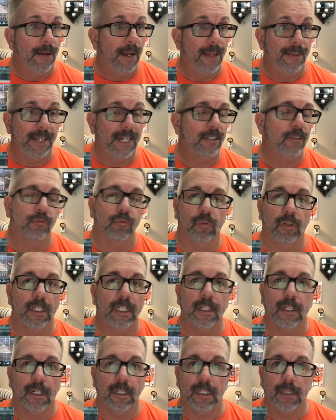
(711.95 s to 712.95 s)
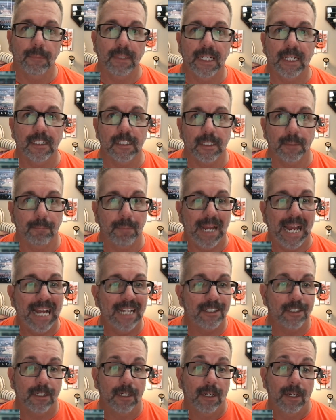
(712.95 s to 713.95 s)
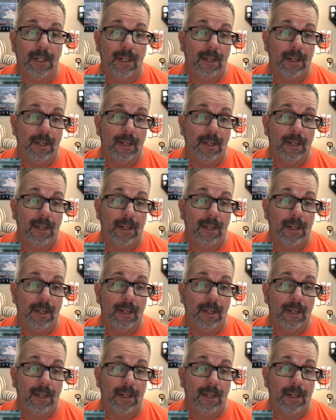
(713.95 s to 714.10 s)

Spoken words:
And that's really going to limit his at-bats.